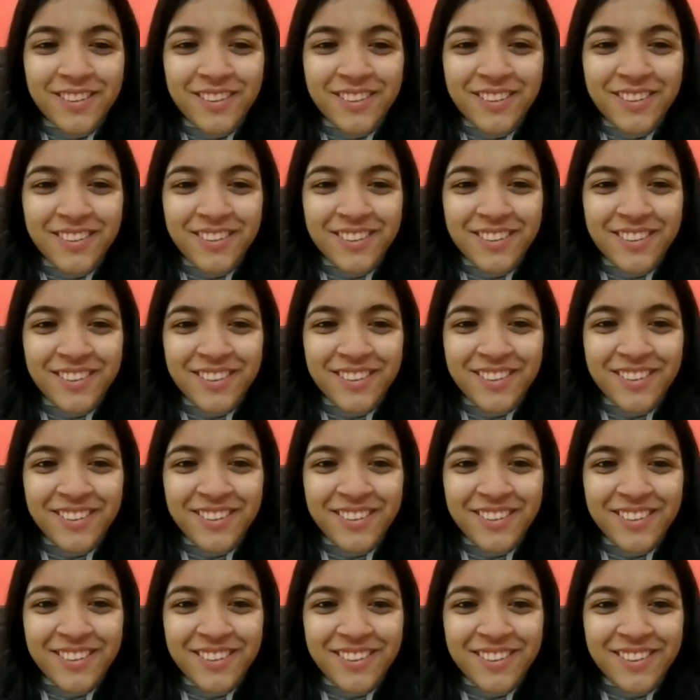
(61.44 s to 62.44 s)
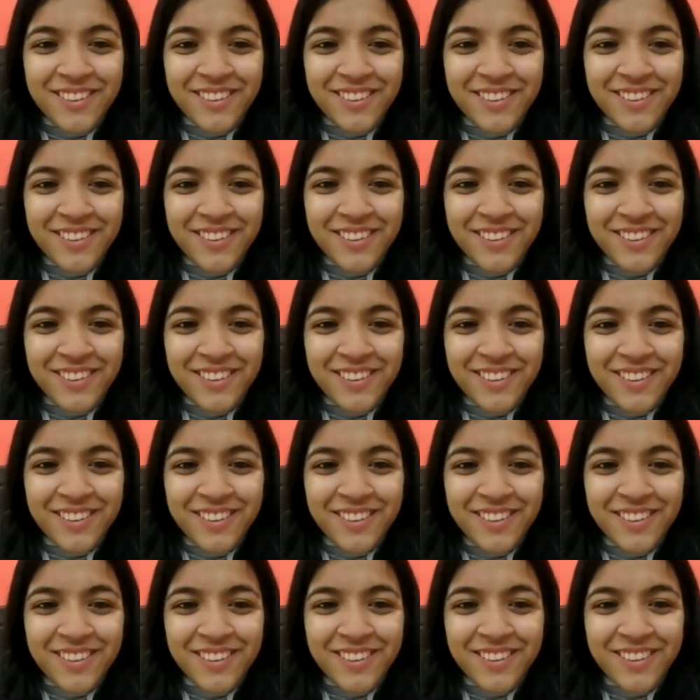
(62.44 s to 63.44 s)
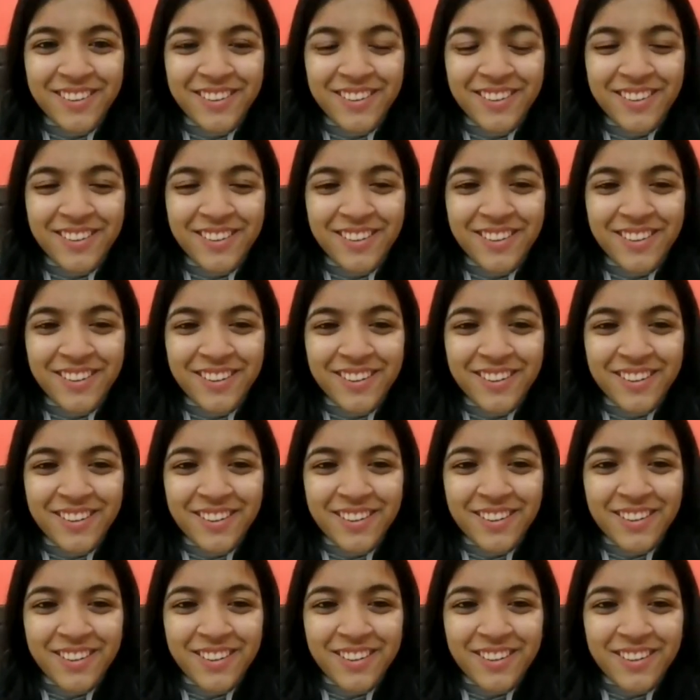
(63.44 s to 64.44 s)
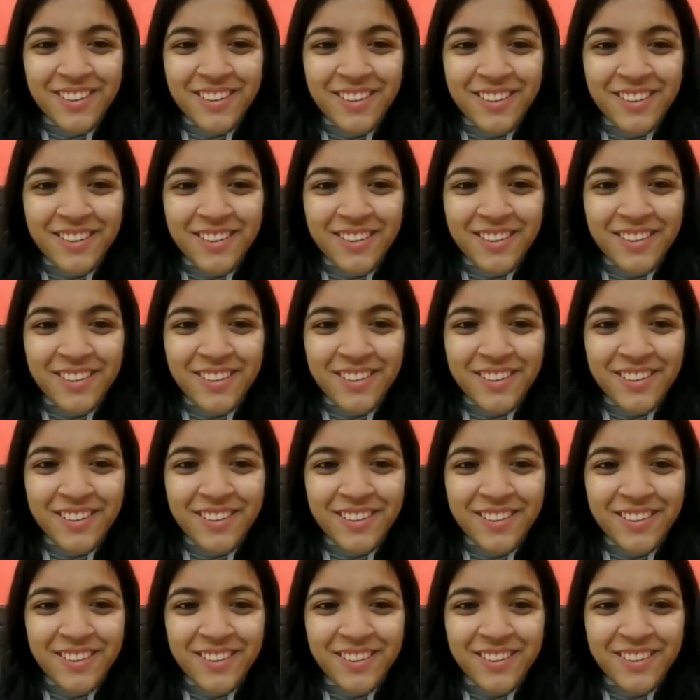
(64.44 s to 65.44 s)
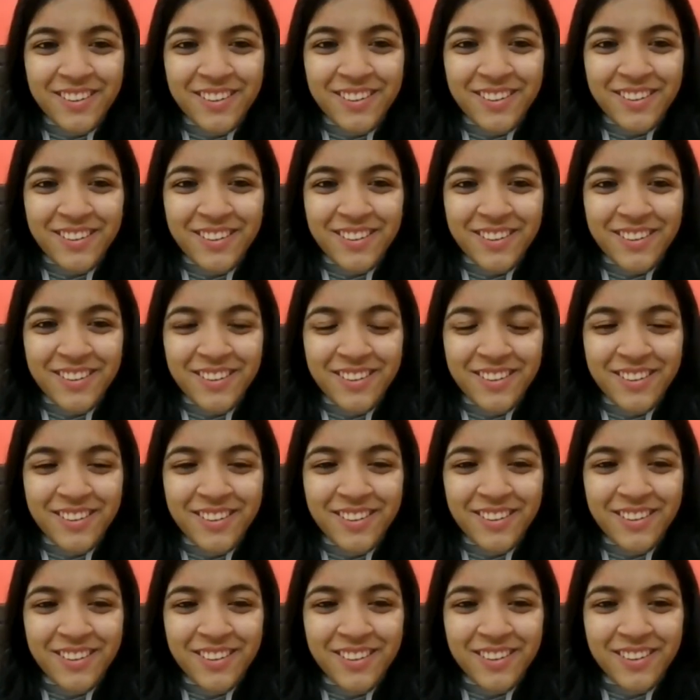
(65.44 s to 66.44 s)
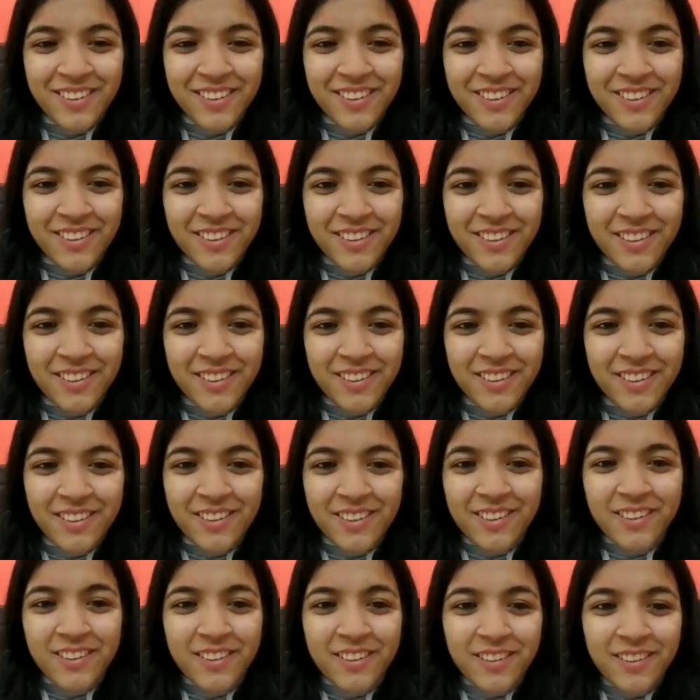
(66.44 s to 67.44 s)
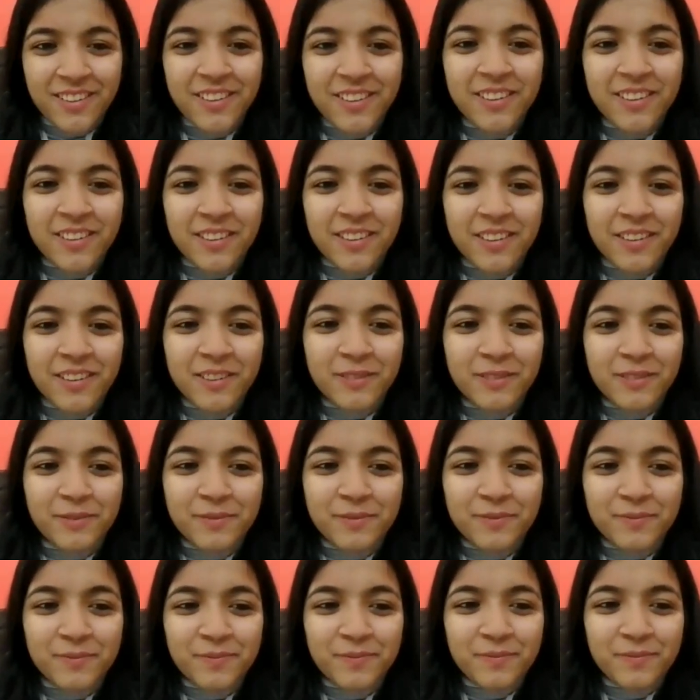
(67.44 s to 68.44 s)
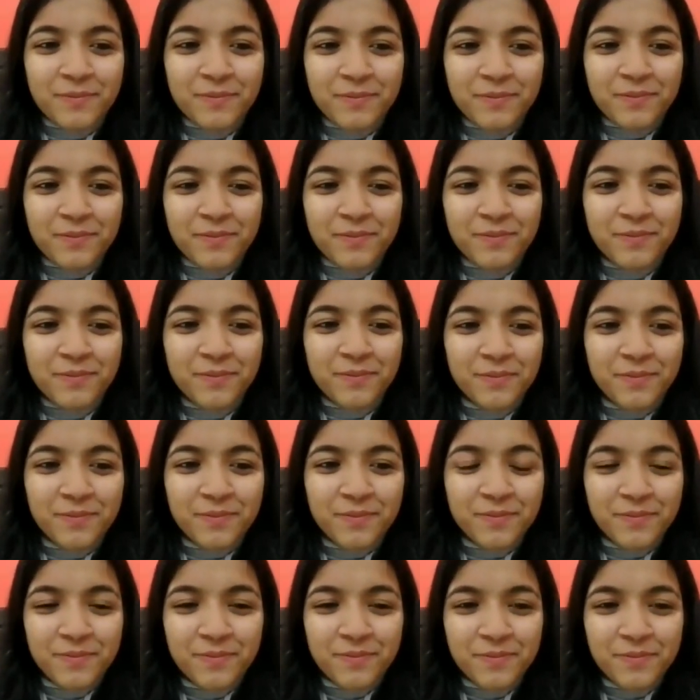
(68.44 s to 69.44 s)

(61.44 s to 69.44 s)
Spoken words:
This person isn't speaking.